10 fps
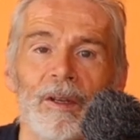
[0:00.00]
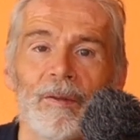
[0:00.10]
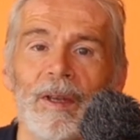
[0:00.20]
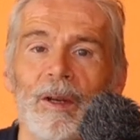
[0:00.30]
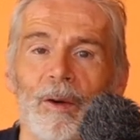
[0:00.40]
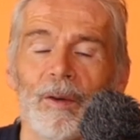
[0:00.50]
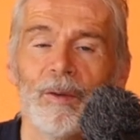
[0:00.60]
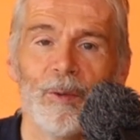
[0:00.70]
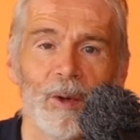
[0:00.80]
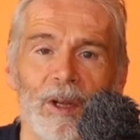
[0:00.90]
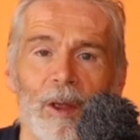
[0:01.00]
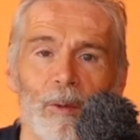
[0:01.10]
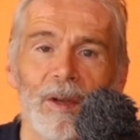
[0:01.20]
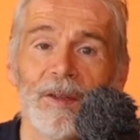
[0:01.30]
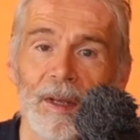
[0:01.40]
video
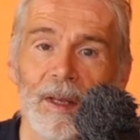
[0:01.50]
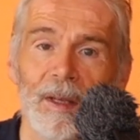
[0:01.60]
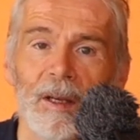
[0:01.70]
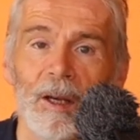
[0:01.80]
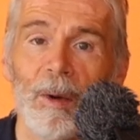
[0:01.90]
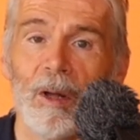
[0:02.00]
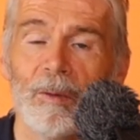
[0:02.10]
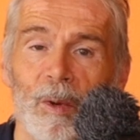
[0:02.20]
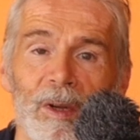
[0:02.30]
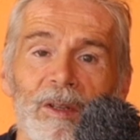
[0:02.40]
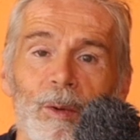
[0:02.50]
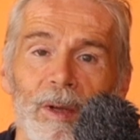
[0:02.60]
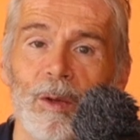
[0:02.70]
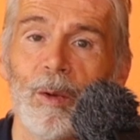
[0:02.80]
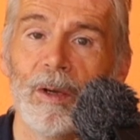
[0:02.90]
43c about
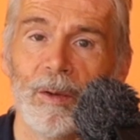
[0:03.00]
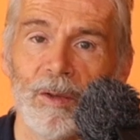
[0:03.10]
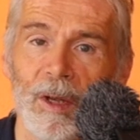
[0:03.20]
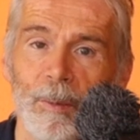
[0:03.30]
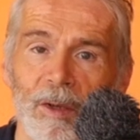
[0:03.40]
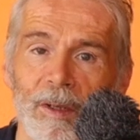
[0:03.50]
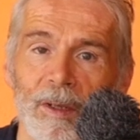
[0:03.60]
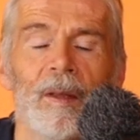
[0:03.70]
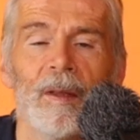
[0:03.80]
monitoring your consumption.